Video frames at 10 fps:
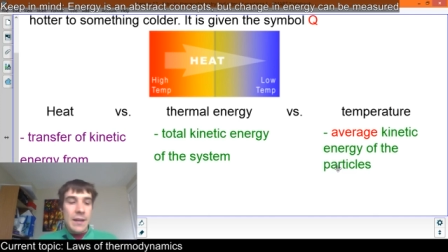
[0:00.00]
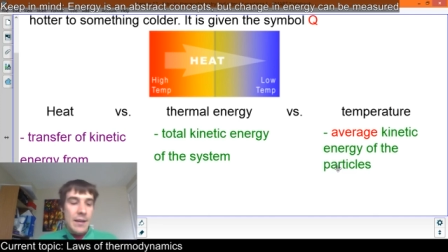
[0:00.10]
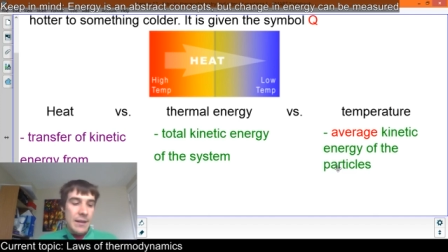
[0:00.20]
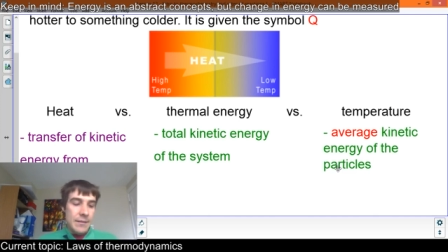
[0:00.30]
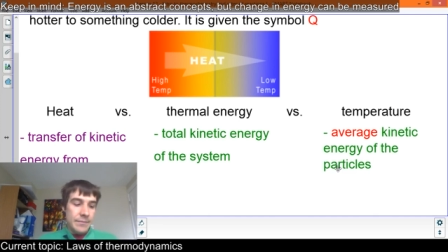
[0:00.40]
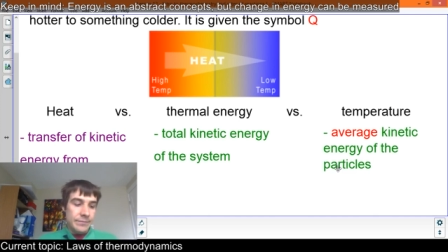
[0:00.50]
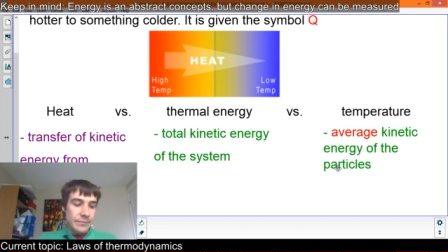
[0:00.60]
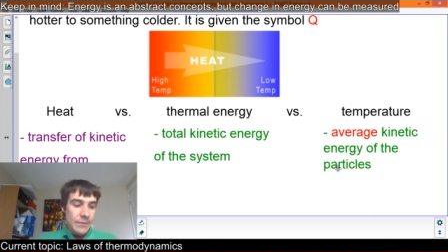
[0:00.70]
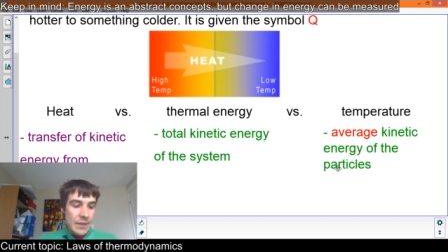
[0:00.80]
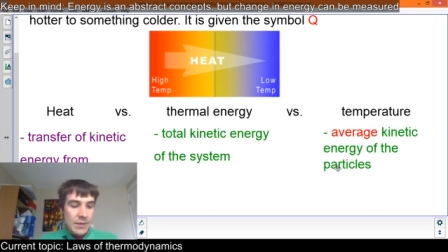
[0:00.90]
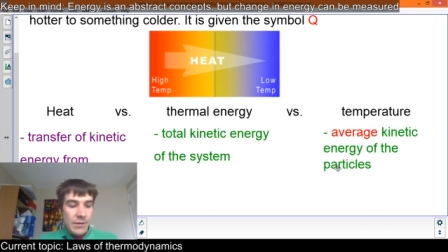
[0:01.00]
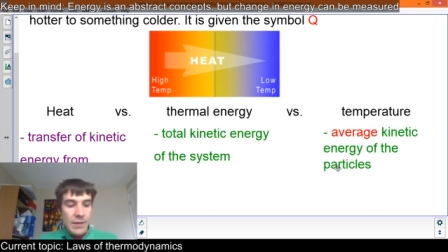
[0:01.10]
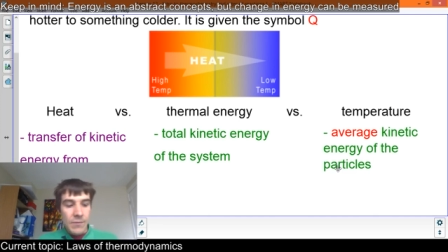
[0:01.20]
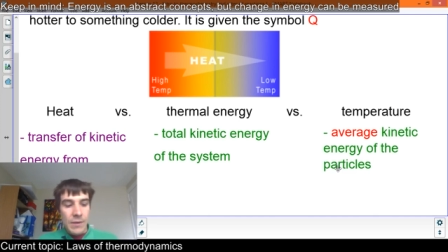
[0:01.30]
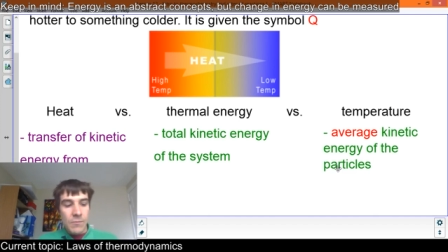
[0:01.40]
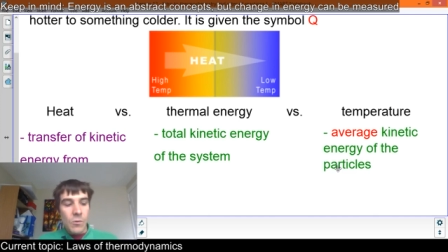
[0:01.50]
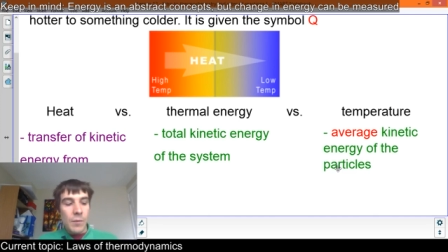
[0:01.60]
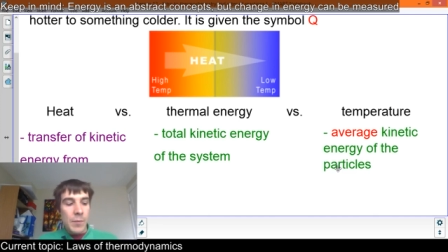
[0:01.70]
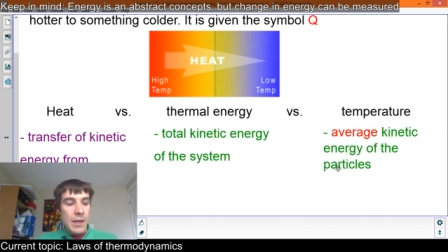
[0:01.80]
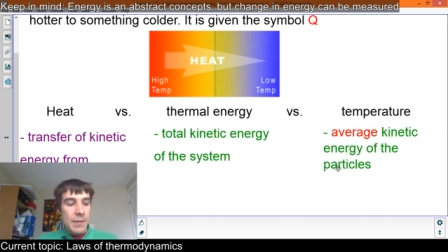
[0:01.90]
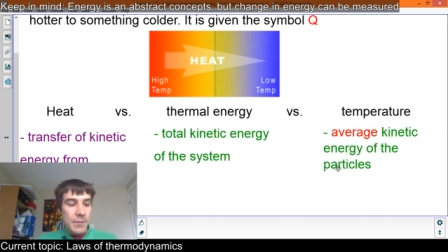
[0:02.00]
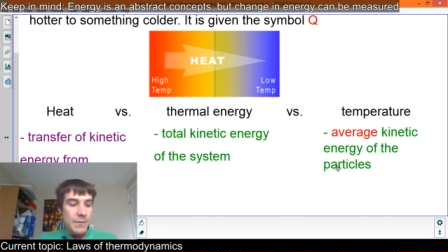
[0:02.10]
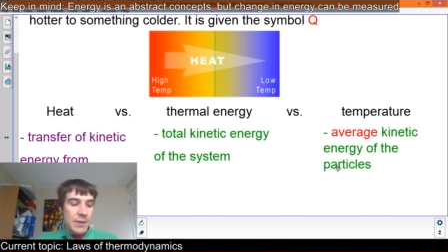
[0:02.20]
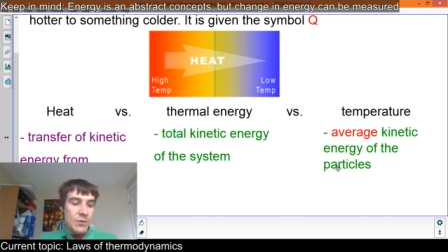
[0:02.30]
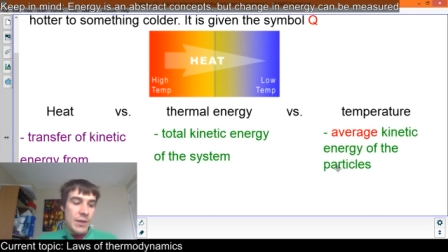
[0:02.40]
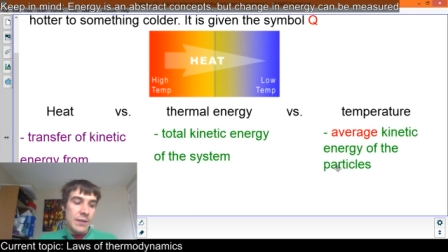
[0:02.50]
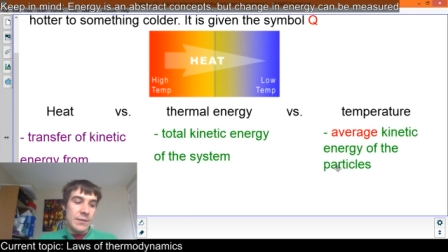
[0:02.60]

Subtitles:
So it would warm me up if I drank,